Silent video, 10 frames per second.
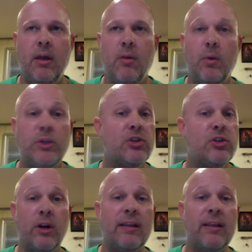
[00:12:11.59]
which is
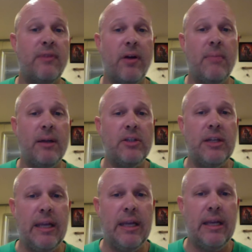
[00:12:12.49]
good. That's very much
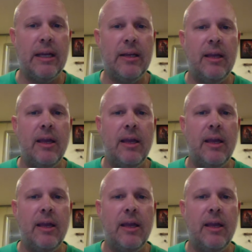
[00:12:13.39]
needed.